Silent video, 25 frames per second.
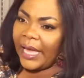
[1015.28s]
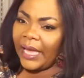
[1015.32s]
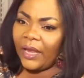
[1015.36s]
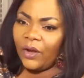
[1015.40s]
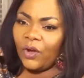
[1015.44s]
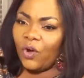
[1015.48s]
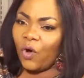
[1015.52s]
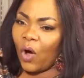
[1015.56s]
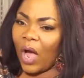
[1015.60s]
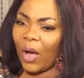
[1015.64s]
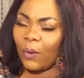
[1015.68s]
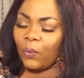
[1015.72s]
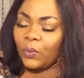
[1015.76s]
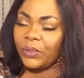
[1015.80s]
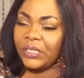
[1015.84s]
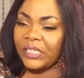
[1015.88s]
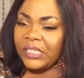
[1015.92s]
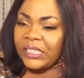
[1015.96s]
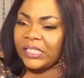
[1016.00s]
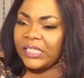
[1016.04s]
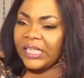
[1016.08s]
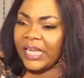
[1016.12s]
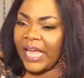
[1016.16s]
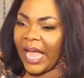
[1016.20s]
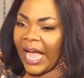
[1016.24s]
No, I
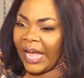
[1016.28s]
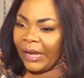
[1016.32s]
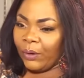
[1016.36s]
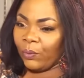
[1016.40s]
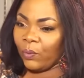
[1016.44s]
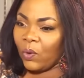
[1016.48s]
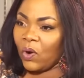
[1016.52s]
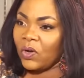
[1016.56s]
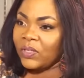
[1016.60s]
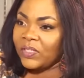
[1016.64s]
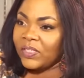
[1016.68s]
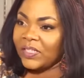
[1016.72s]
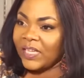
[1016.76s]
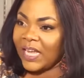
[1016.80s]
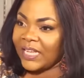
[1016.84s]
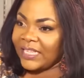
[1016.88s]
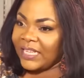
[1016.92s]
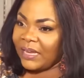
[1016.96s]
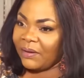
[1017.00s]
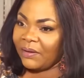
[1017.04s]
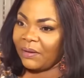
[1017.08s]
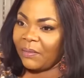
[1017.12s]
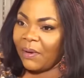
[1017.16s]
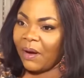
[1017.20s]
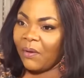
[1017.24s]
wouldn't say I was.
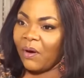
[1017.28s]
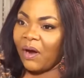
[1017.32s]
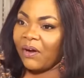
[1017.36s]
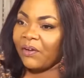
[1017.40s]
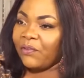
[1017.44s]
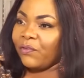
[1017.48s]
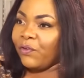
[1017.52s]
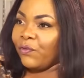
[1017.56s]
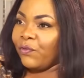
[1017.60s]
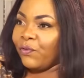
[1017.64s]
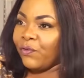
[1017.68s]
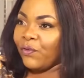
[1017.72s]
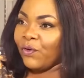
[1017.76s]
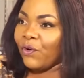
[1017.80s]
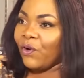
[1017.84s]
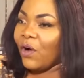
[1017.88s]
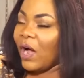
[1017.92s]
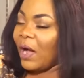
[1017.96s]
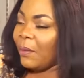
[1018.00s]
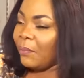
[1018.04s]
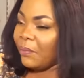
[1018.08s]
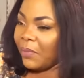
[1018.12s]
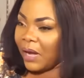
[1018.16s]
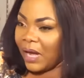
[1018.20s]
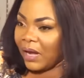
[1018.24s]
Satan, my wife
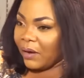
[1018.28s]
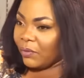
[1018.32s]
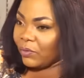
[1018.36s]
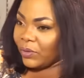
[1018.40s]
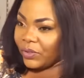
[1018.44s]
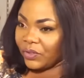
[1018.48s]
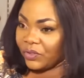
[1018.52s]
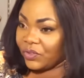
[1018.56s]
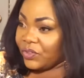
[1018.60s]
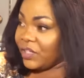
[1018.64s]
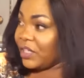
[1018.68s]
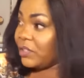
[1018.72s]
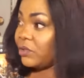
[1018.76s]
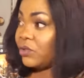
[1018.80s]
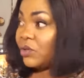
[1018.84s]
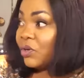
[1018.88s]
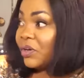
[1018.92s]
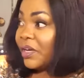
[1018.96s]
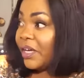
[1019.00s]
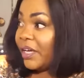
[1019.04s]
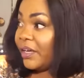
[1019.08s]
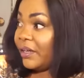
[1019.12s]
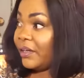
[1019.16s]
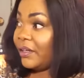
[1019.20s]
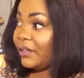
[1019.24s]
for I was just
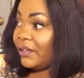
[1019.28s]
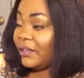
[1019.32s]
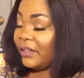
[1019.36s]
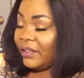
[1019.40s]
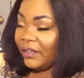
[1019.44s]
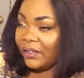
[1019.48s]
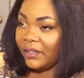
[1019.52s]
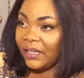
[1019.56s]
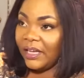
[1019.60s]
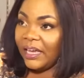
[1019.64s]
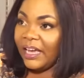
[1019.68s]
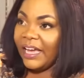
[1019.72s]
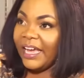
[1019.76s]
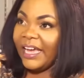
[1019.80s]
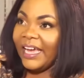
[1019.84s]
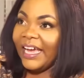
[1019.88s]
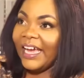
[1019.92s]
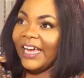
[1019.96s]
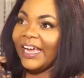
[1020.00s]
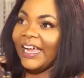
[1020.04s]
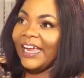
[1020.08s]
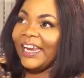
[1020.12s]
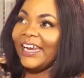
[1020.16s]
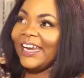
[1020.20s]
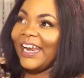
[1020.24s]
okay.
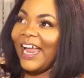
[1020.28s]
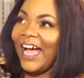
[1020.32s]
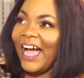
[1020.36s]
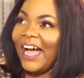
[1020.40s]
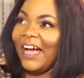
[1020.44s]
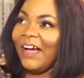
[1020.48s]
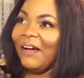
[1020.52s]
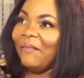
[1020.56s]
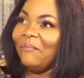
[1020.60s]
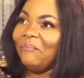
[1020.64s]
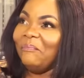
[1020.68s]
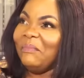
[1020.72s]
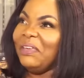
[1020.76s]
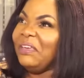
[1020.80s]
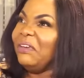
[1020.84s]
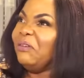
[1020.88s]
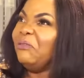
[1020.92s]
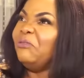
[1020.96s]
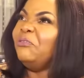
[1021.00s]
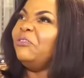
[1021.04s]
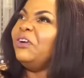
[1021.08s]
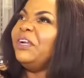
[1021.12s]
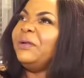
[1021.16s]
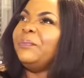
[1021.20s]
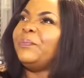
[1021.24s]
And now me
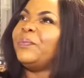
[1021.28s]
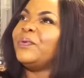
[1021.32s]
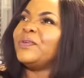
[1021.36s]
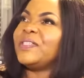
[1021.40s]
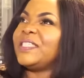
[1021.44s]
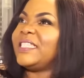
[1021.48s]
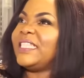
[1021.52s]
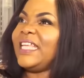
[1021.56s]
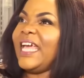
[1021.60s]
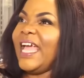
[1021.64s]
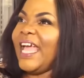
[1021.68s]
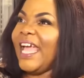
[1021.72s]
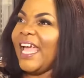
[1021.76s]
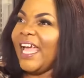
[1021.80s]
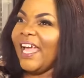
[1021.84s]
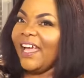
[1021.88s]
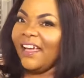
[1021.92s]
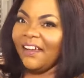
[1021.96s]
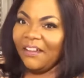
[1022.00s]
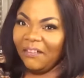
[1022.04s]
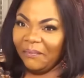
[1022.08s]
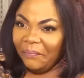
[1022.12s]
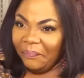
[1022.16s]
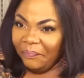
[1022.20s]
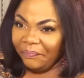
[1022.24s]
who people say
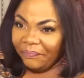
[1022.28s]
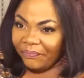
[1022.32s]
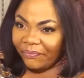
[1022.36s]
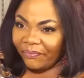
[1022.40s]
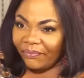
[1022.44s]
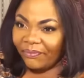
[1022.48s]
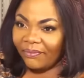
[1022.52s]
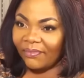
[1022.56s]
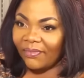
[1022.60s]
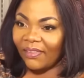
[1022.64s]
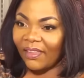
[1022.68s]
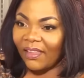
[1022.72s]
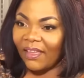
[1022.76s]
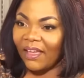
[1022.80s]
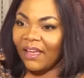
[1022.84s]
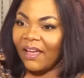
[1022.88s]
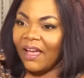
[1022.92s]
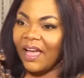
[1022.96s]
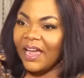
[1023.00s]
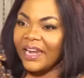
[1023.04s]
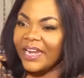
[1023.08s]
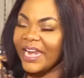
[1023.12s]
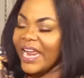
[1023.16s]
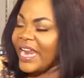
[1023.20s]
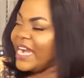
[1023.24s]

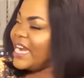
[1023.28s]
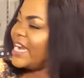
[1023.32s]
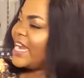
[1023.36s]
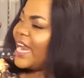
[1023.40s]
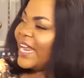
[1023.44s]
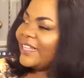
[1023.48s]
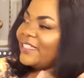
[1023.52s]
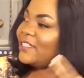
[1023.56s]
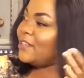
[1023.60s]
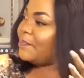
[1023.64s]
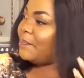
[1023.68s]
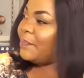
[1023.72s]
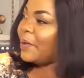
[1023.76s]
they needed to